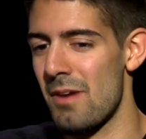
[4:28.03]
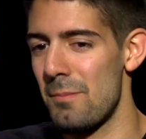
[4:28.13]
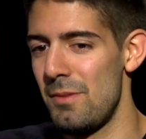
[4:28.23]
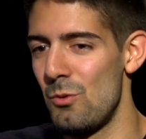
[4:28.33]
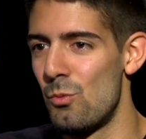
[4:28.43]
it
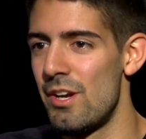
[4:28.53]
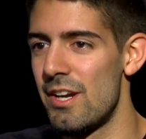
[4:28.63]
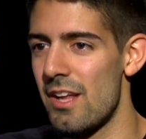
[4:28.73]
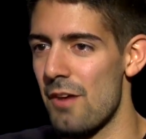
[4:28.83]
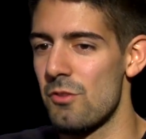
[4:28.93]
might be
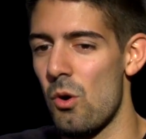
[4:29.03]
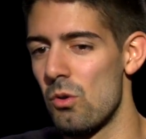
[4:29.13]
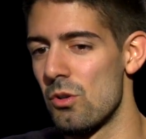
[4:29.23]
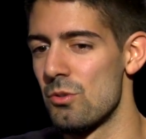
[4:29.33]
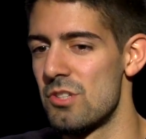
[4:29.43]
weird after
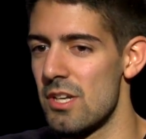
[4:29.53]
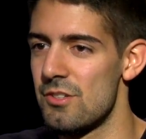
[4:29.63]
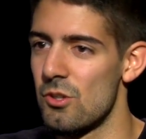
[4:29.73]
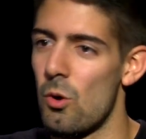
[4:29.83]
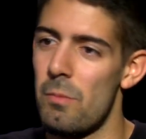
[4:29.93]
all those
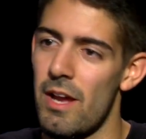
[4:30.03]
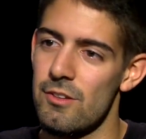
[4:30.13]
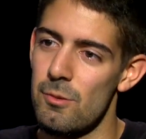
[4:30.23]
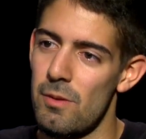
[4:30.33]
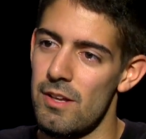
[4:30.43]
years to go
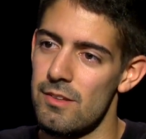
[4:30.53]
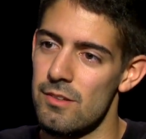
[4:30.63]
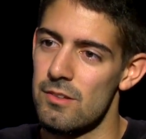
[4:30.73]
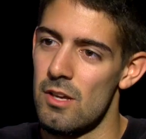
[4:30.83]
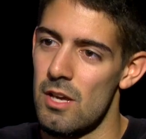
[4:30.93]
back to the
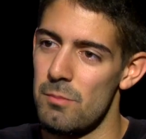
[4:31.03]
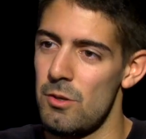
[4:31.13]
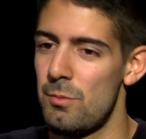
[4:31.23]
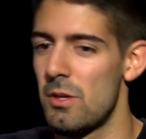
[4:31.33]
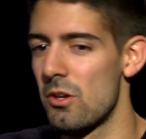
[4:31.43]
places.
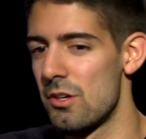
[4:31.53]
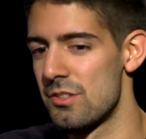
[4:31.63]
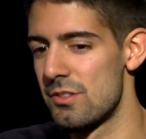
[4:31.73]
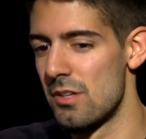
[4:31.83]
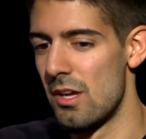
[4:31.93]
Maybe
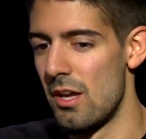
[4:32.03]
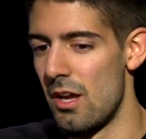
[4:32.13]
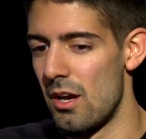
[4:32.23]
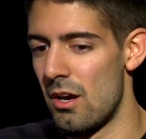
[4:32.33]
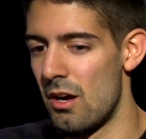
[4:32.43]
because
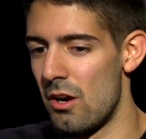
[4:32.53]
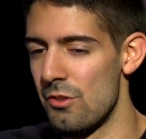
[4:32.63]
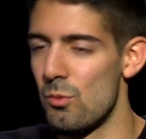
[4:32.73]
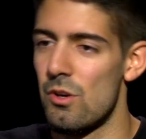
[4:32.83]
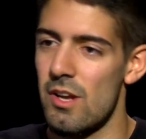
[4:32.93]

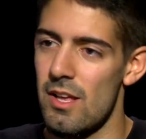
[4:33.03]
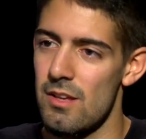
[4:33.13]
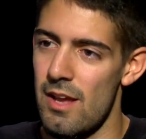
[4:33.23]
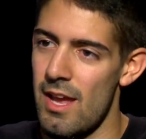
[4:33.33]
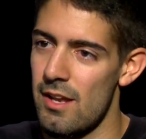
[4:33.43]
on the one
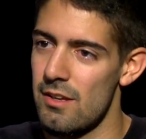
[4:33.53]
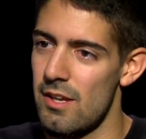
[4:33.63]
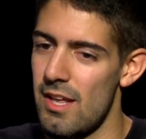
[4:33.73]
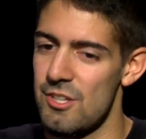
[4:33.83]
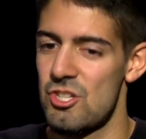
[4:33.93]
hand
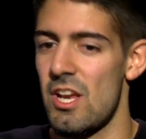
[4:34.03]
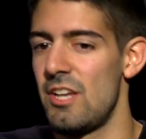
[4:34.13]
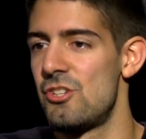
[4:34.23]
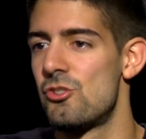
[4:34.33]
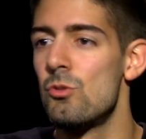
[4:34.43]
it had
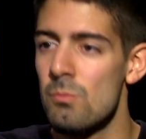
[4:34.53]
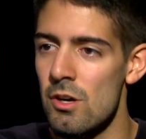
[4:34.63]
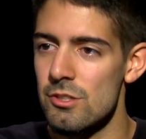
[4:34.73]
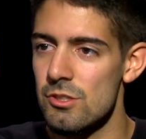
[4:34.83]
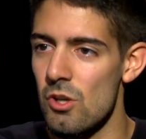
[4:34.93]
changed too
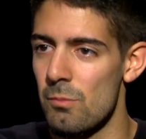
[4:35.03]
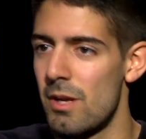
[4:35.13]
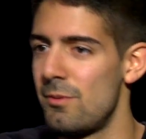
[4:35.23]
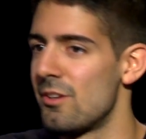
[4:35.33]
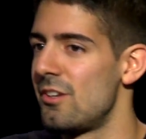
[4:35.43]
much, or
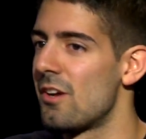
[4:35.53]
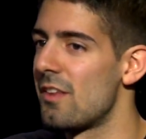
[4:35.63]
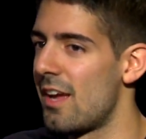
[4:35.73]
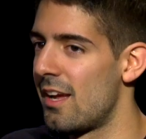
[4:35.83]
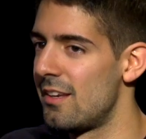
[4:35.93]
maybe on the
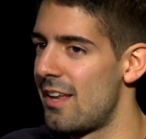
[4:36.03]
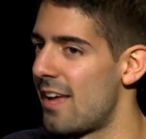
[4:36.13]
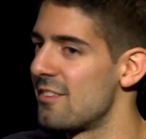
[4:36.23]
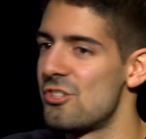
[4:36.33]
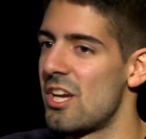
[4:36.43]
other hand it
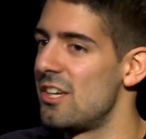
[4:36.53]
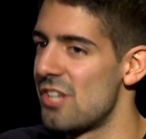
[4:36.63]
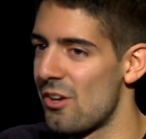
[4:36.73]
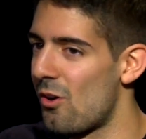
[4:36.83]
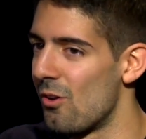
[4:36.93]
hasn't
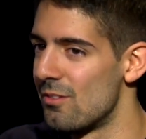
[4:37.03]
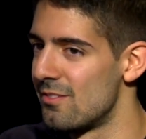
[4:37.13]
changed at all.